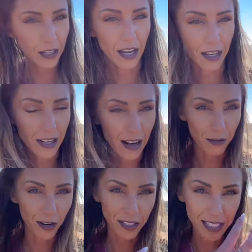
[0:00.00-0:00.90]
Okay, I'm gonna have
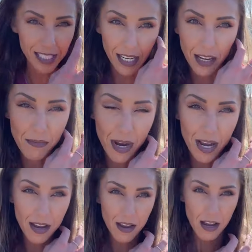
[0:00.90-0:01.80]
water in a second, but
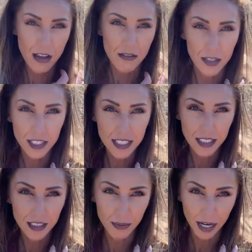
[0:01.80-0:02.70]
you can see in
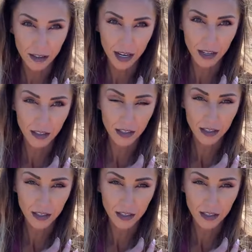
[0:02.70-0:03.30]
the background,